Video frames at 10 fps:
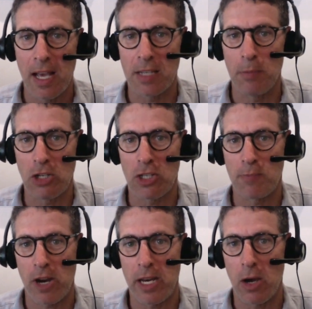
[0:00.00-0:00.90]
as much as
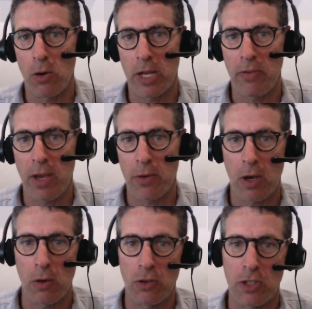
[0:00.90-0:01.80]
Brady Hoke and the other
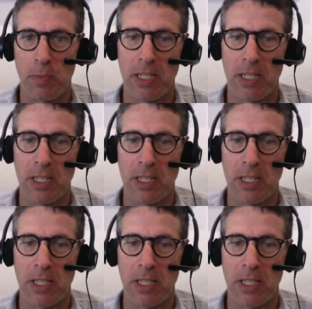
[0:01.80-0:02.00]
coaches,